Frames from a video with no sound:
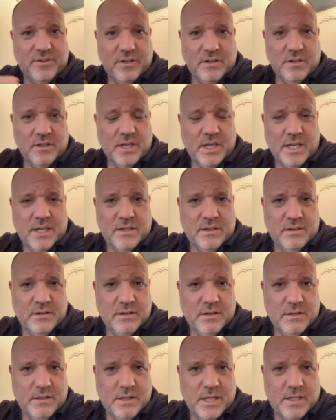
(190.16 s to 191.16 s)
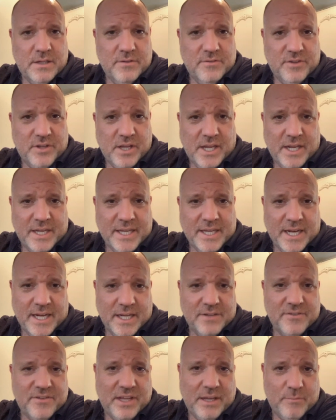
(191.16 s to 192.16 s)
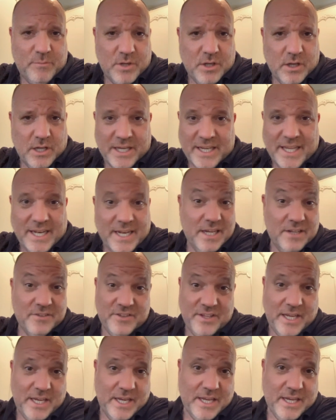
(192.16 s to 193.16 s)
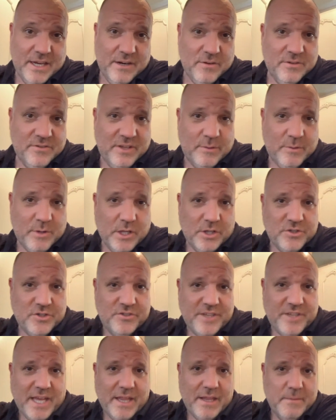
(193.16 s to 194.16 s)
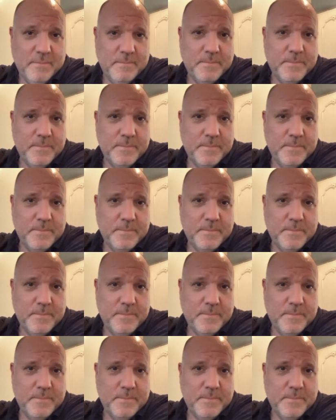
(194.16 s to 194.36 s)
and getting a team and getting a coherent team culture together?